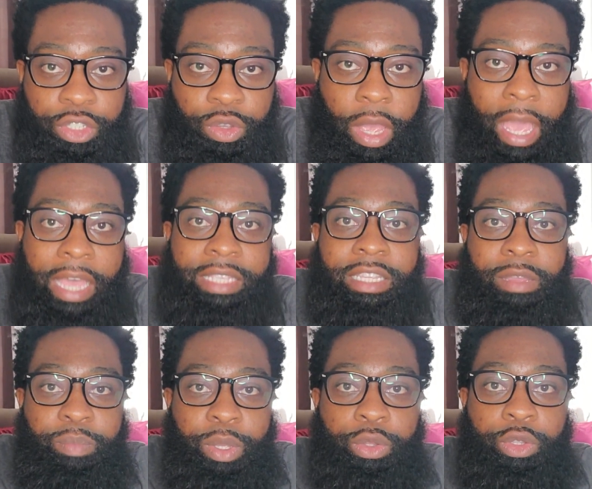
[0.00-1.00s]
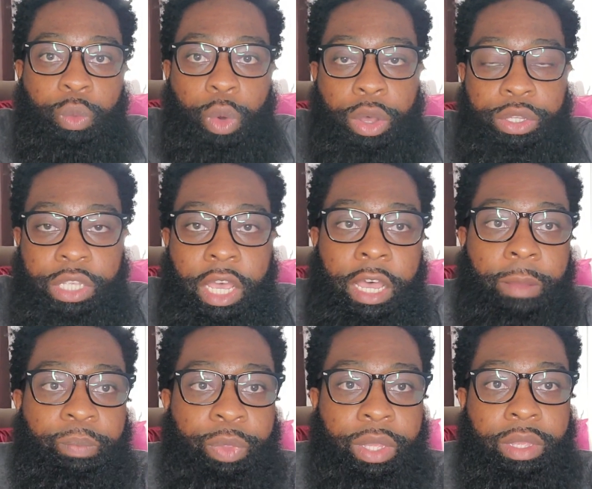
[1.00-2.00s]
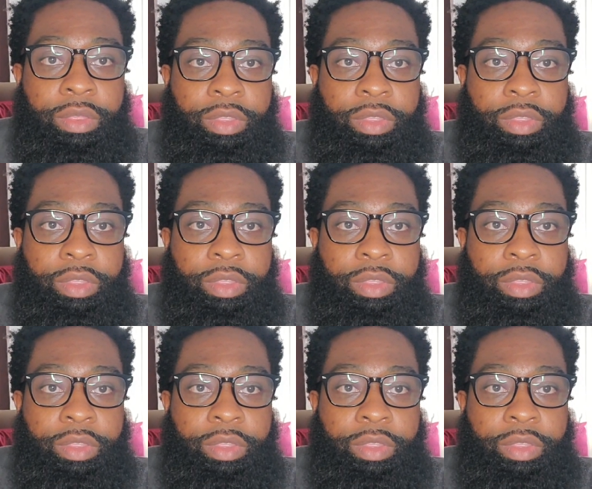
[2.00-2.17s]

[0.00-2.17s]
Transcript: So as they build the walls up,